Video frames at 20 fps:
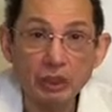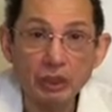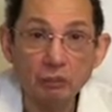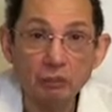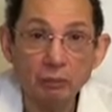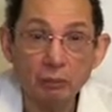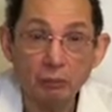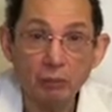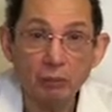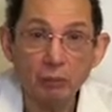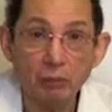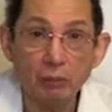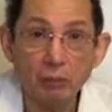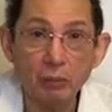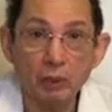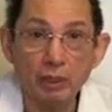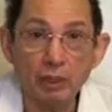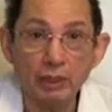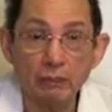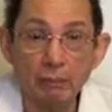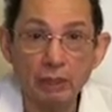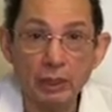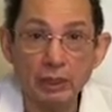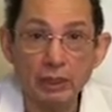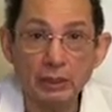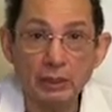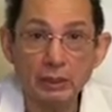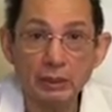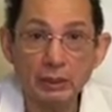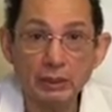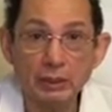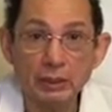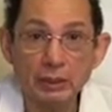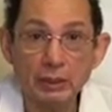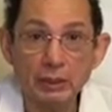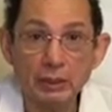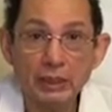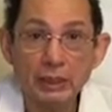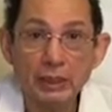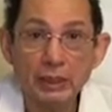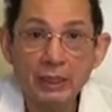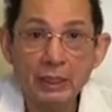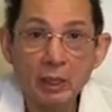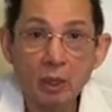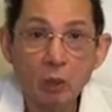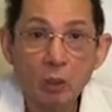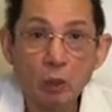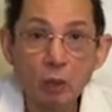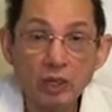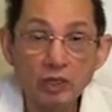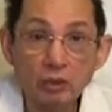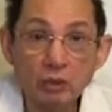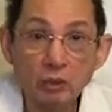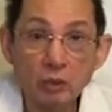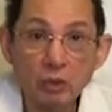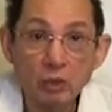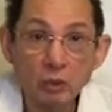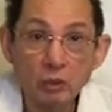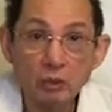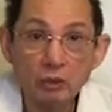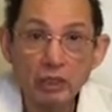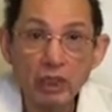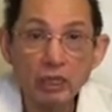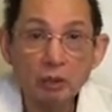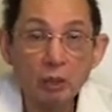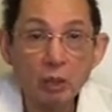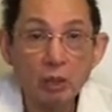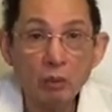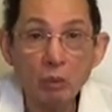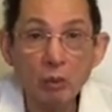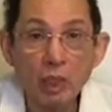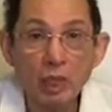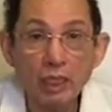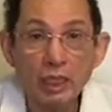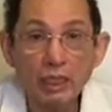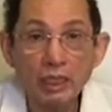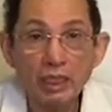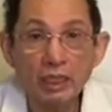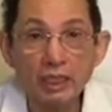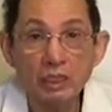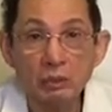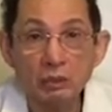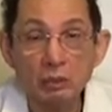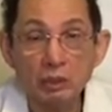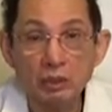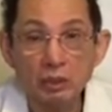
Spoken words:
of the people get better. When you call 911 is when the